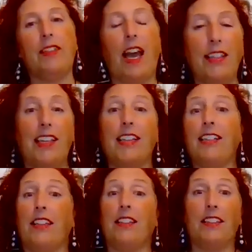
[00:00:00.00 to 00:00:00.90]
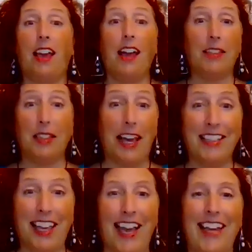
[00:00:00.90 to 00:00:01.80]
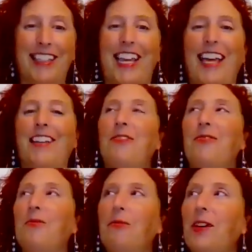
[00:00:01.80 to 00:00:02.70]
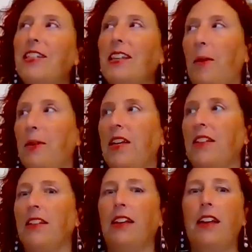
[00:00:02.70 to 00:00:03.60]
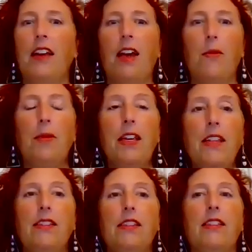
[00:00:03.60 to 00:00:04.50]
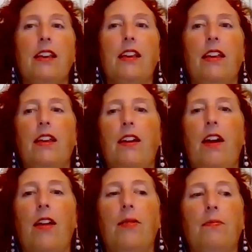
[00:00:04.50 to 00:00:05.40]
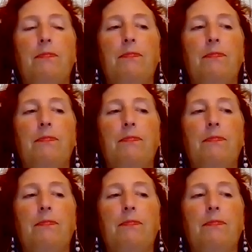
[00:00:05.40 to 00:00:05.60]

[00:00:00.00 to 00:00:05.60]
Yes, yes, yes, yes, yes, yes. And what does that mean? It means, I